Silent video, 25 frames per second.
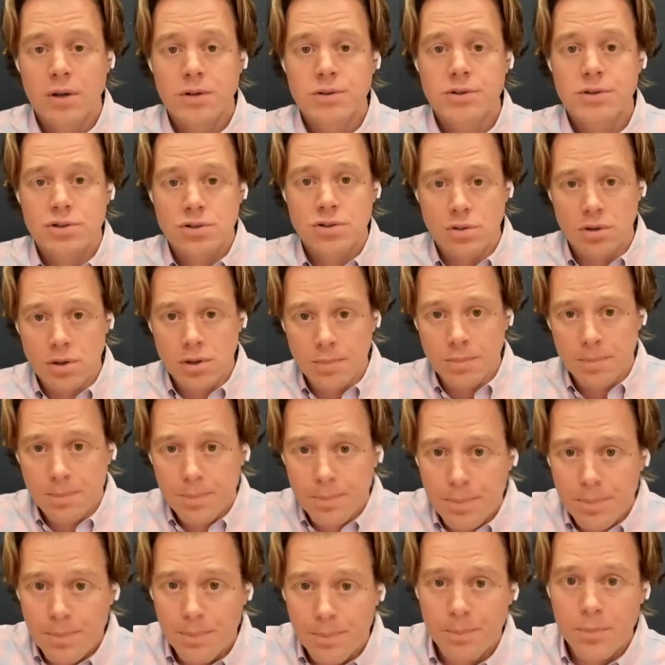certain
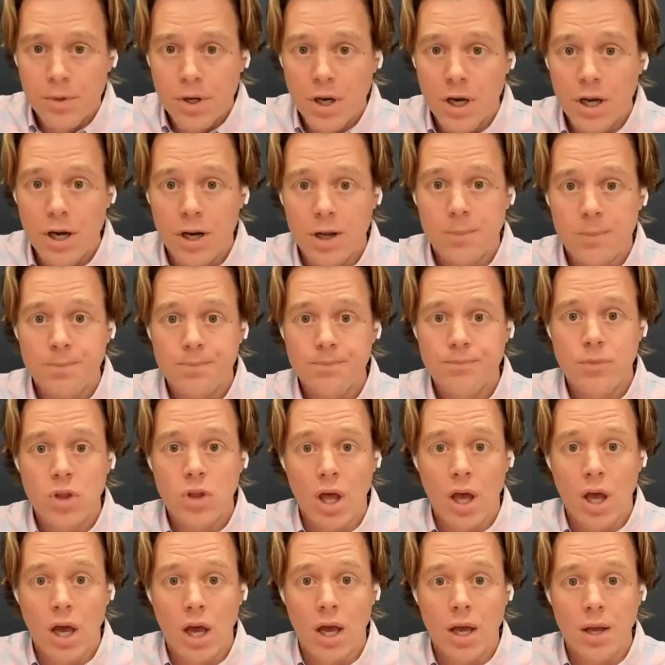kind of
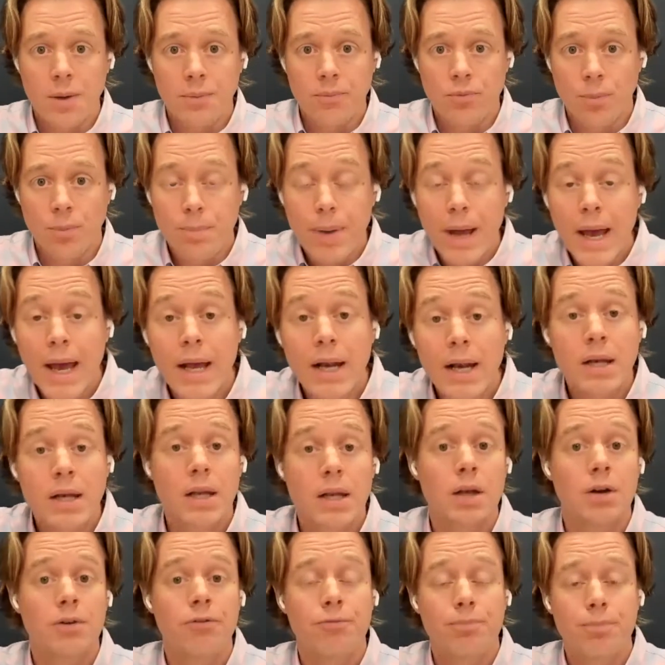uh,
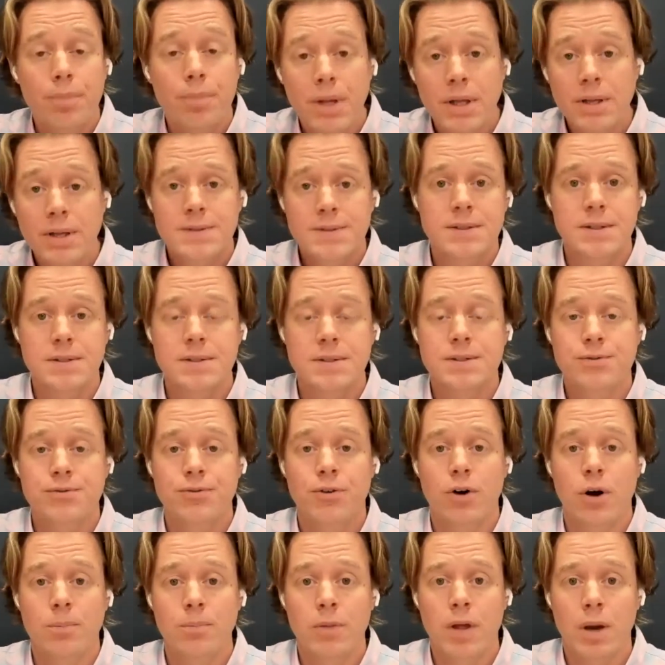repetitive pieces
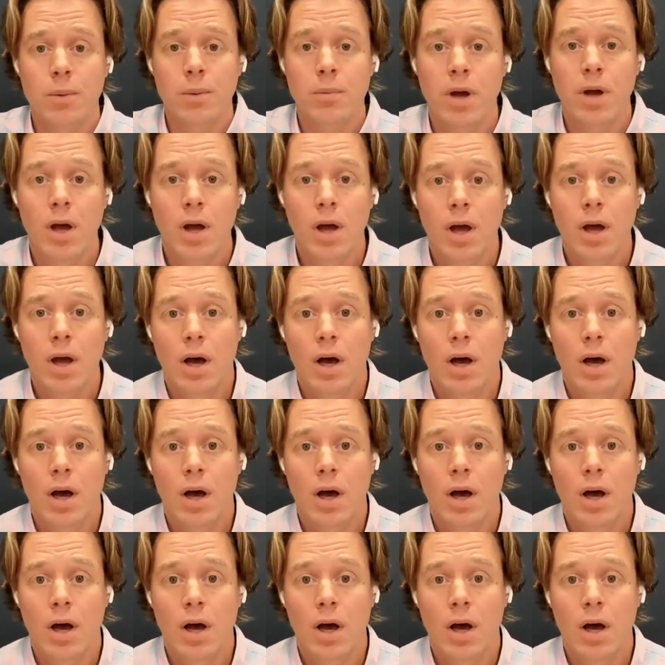from them.